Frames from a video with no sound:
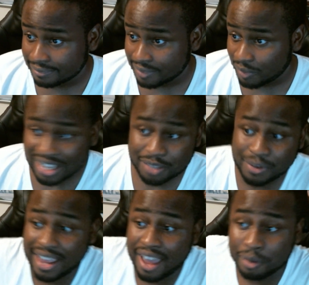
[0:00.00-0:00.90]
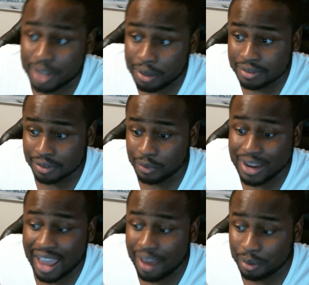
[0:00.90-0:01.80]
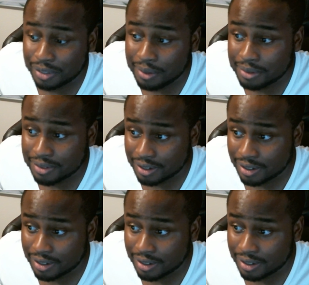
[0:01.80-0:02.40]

because we didn't have no toast. We didn't have no toaster.